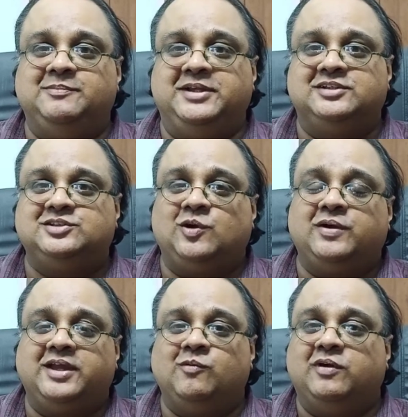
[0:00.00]
been
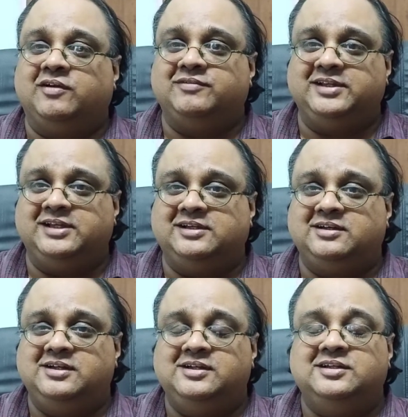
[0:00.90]
stalking one of their
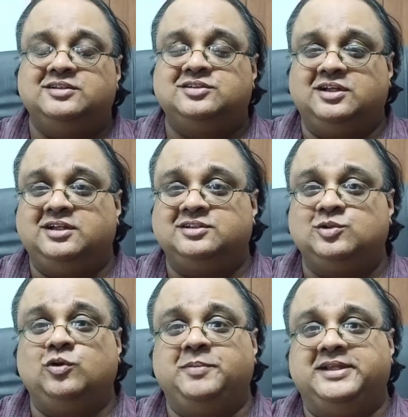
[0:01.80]

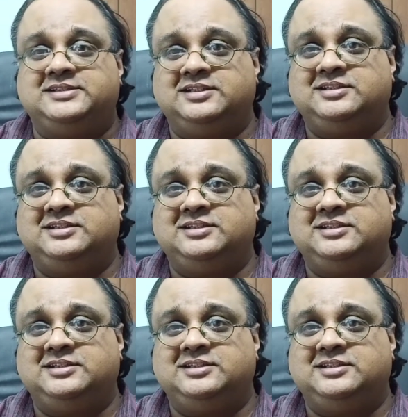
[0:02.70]
schoolmates